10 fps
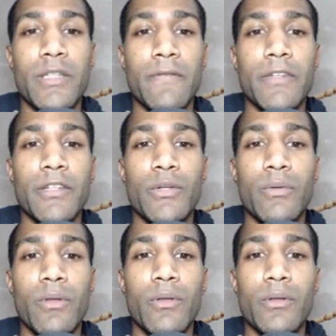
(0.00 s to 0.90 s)

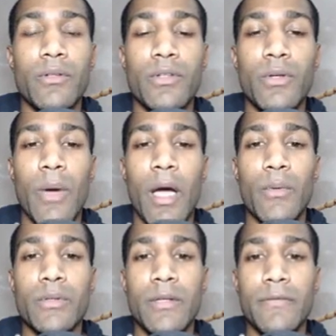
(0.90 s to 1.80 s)
72
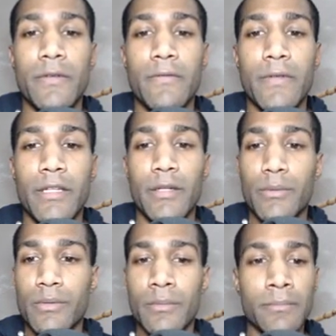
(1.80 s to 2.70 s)
hours of your videos.